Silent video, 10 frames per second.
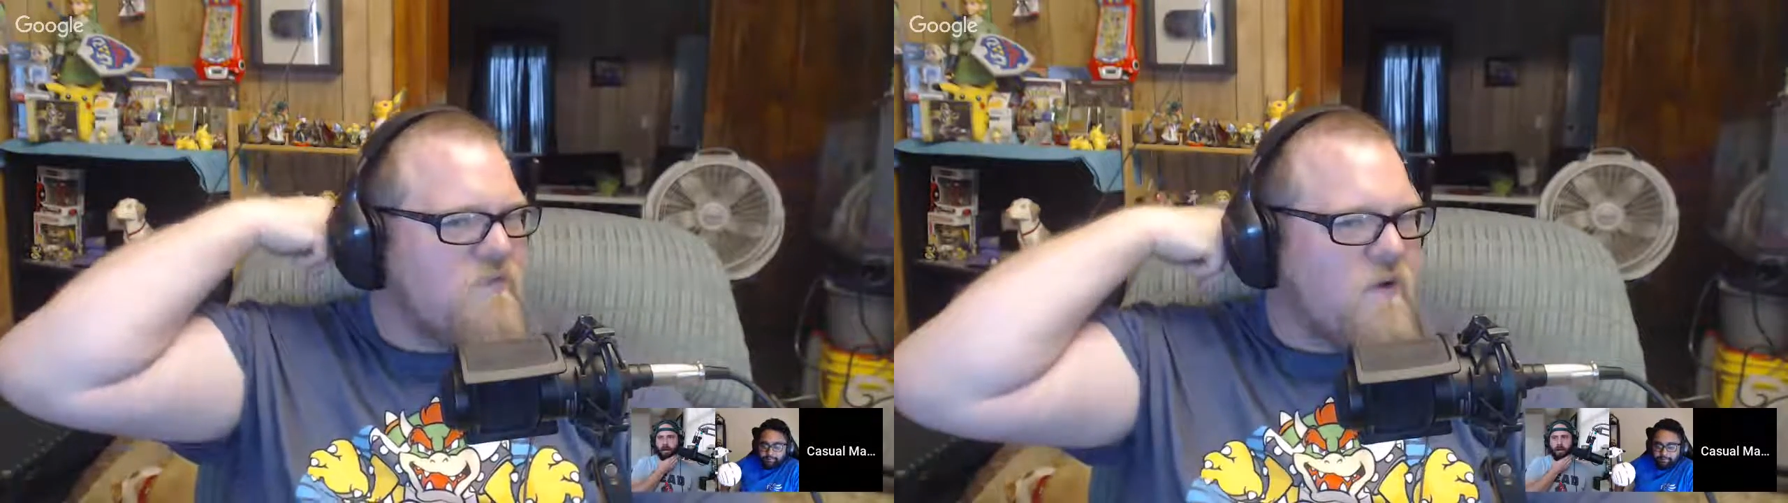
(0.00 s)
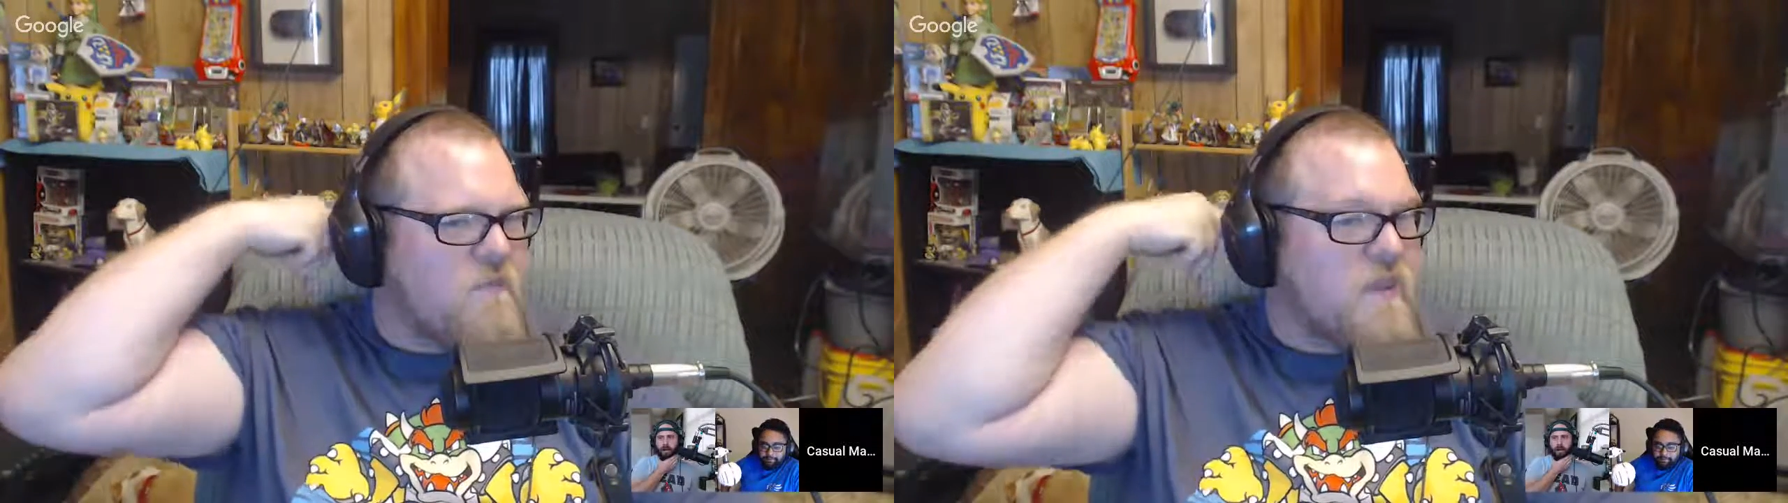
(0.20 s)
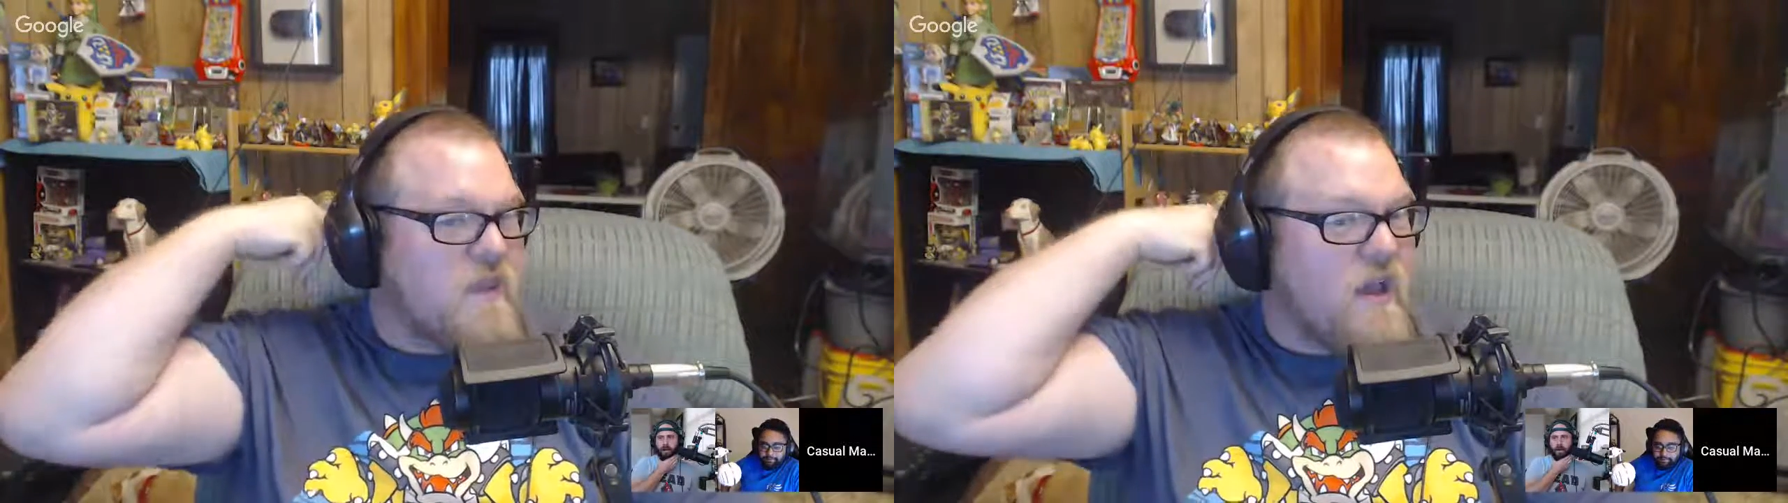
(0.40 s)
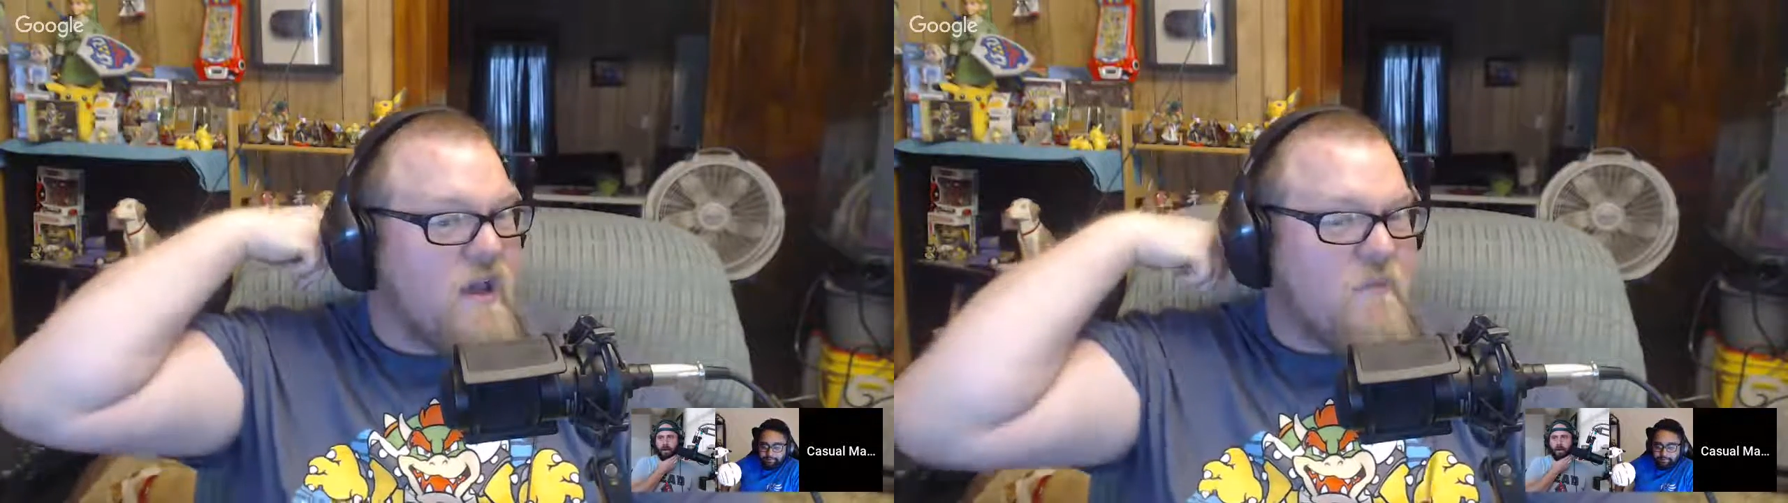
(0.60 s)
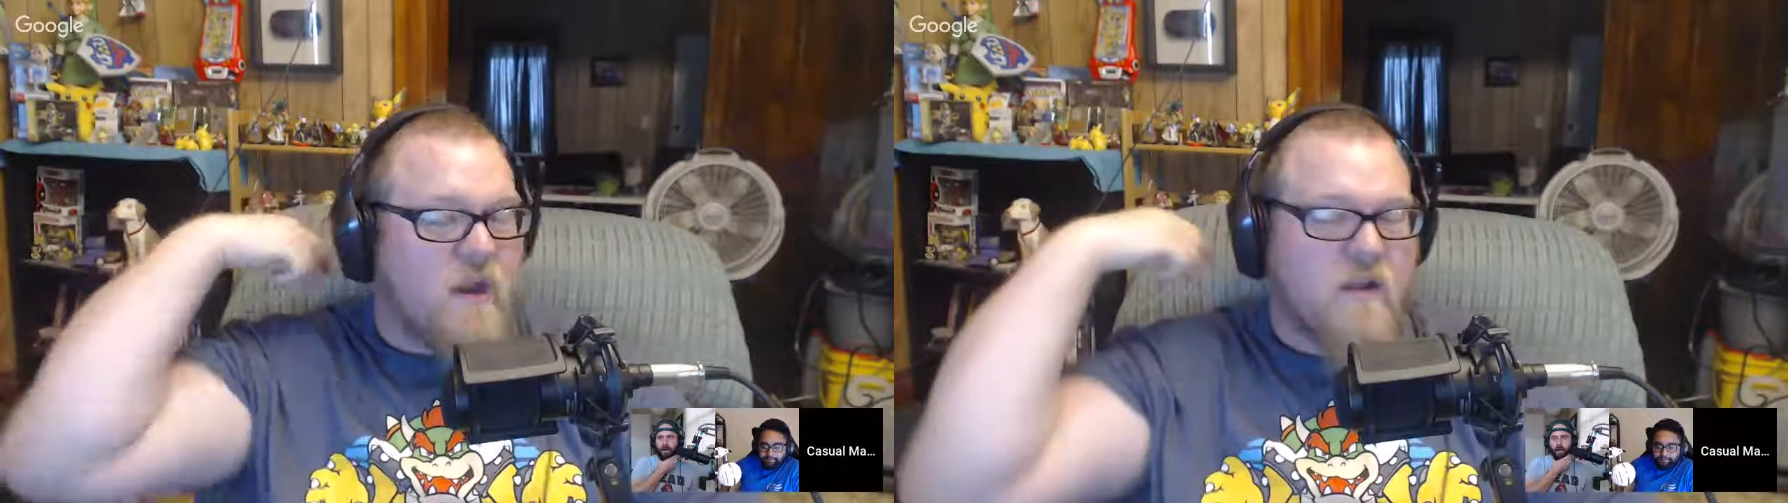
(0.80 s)
from the
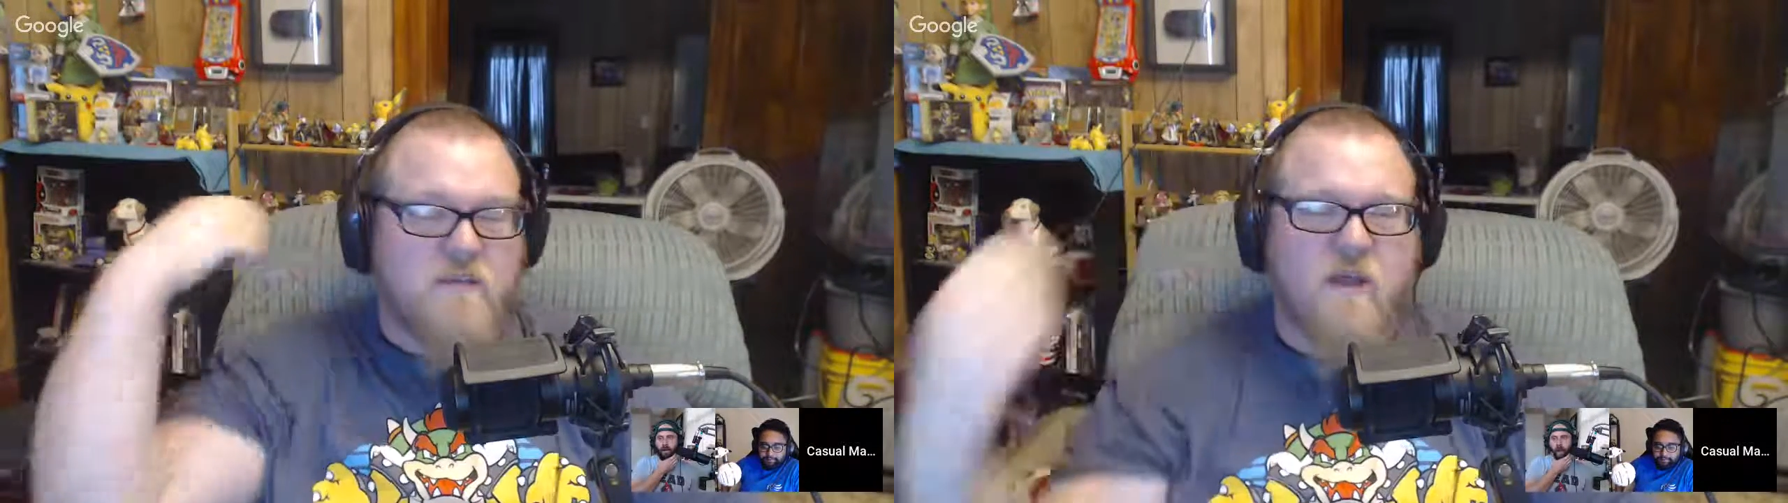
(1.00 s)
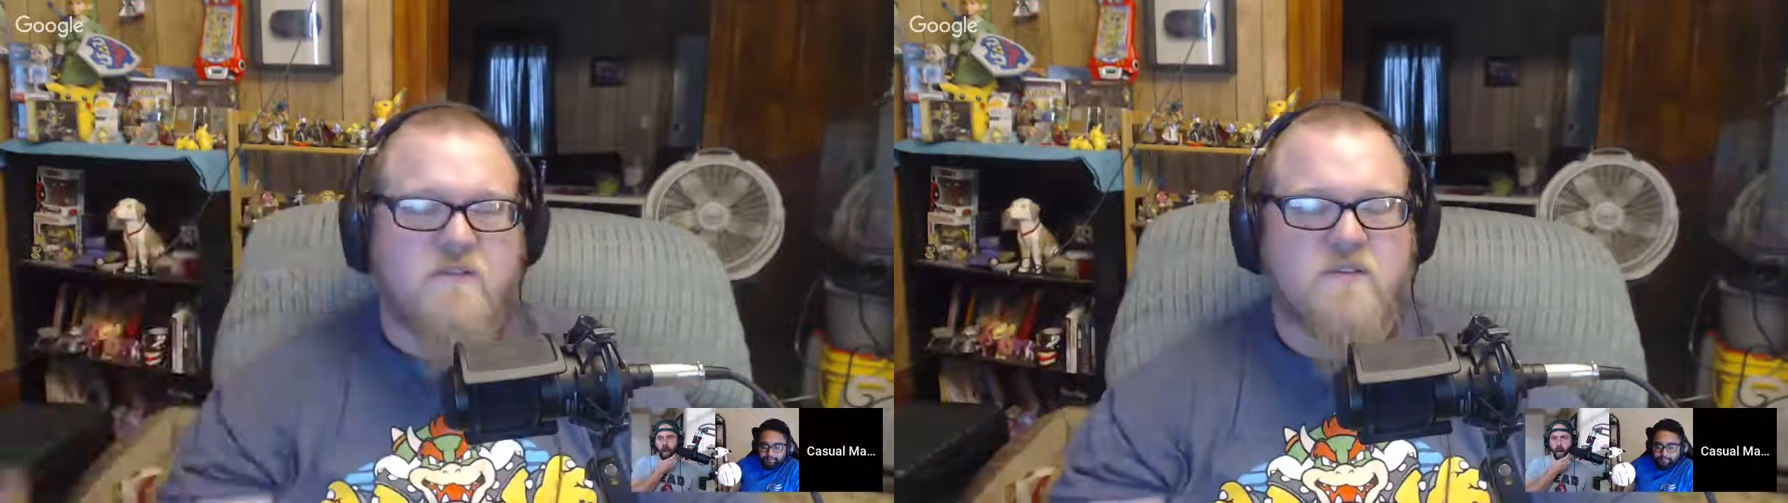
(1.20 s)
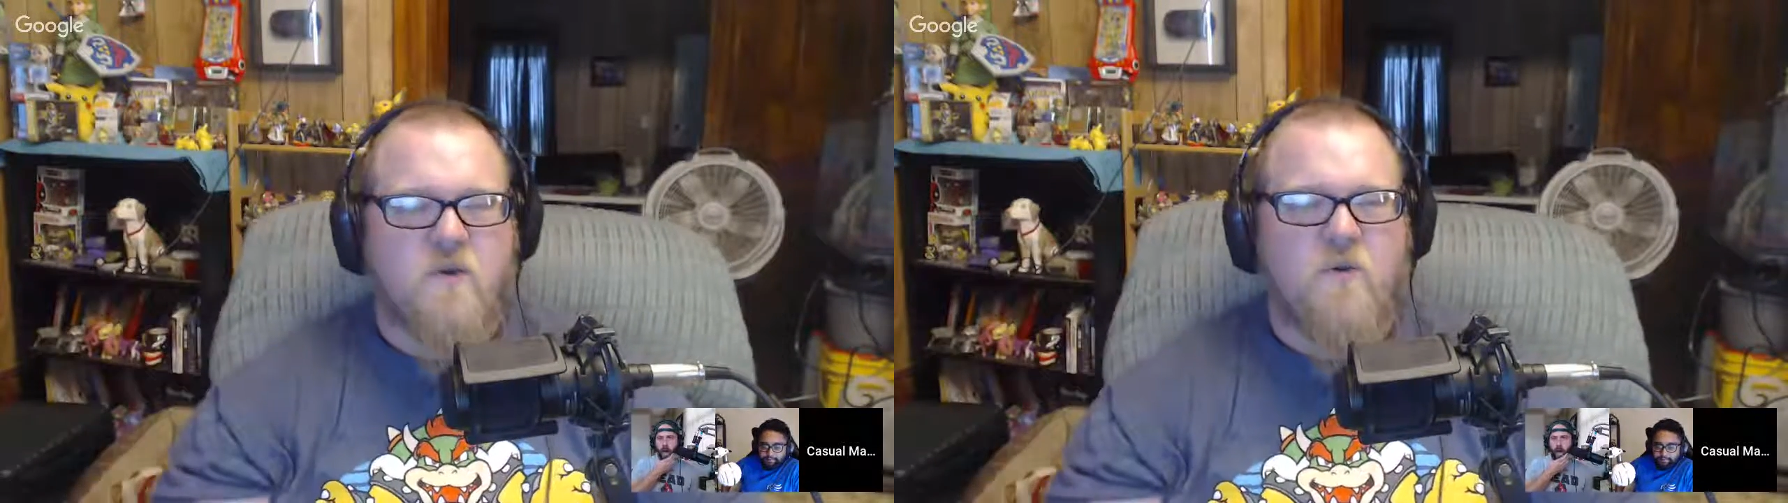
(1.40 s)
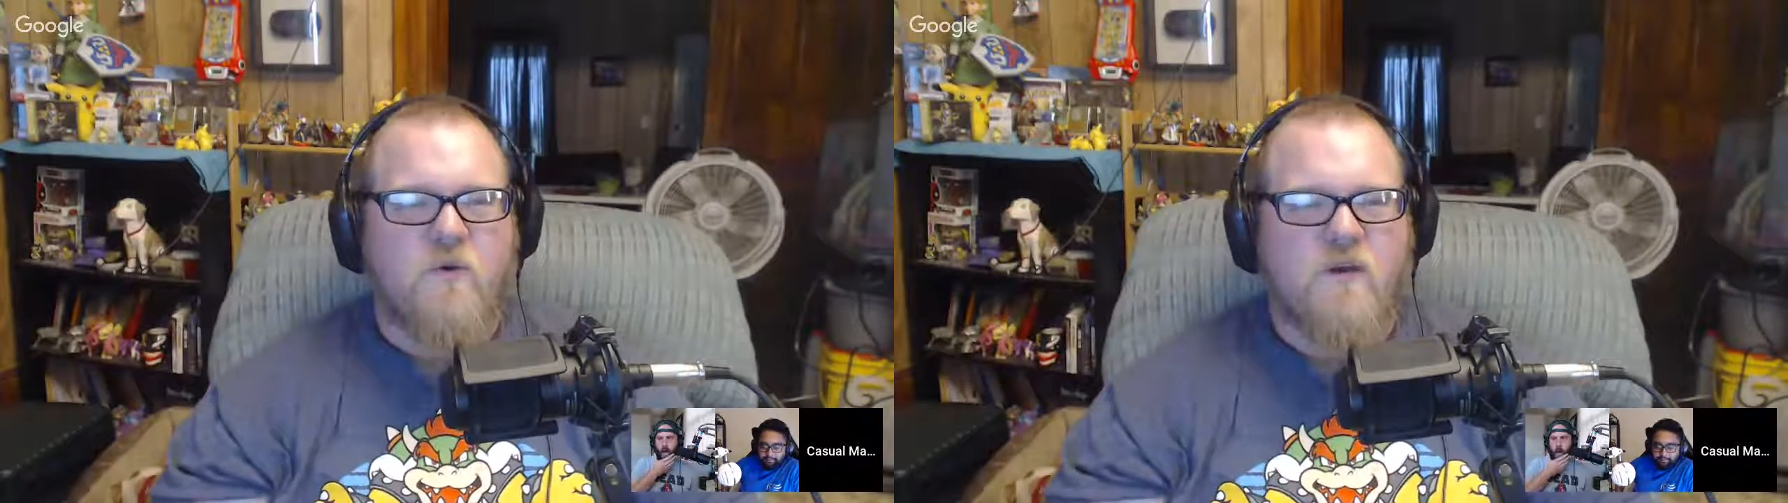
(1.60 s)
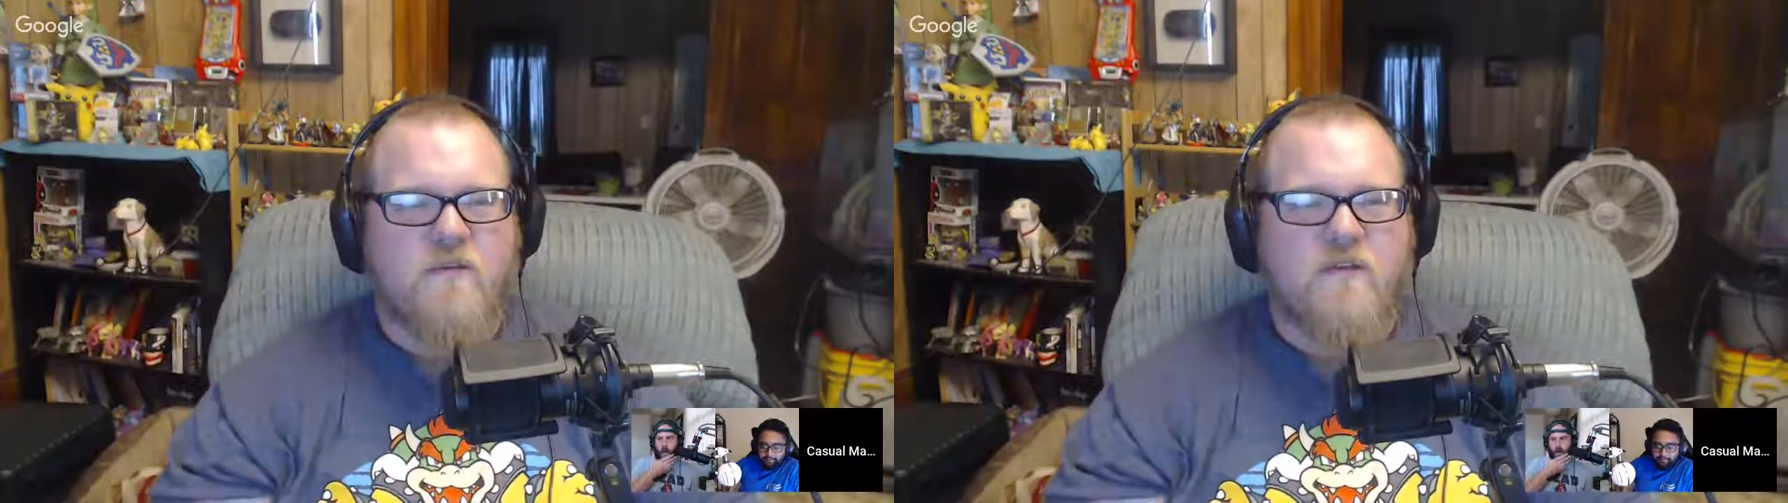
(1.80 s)
Microsoft Store
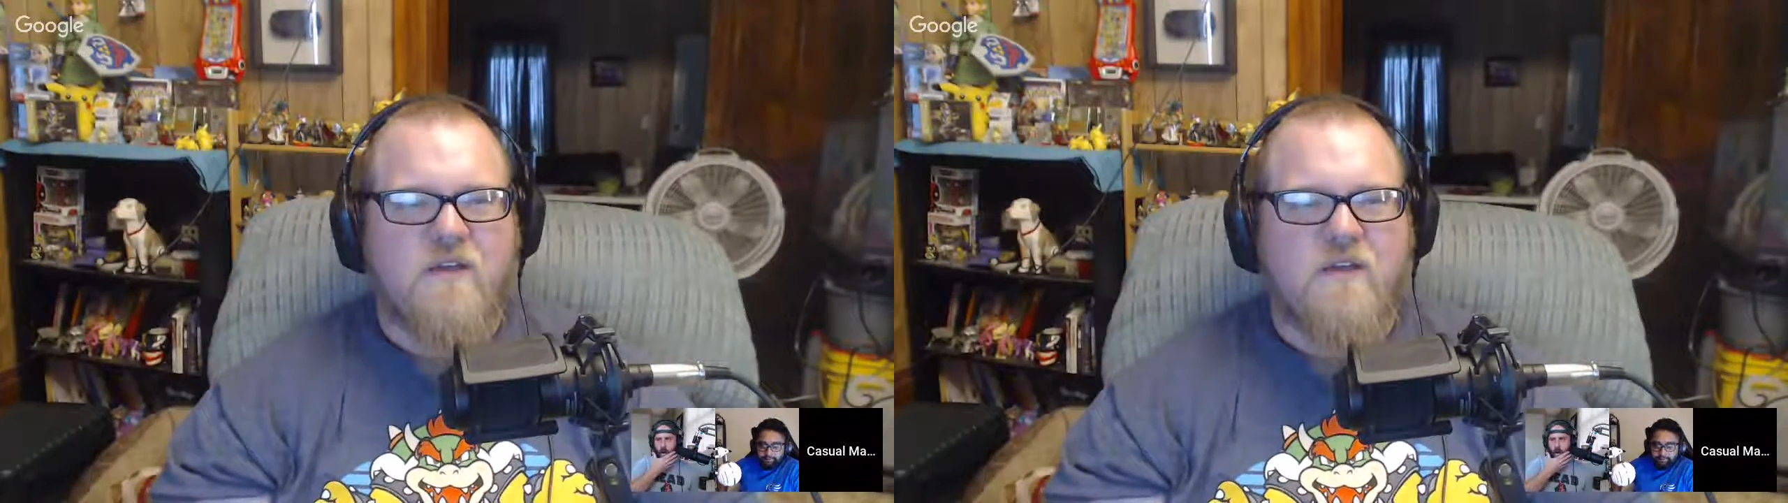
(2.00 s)
where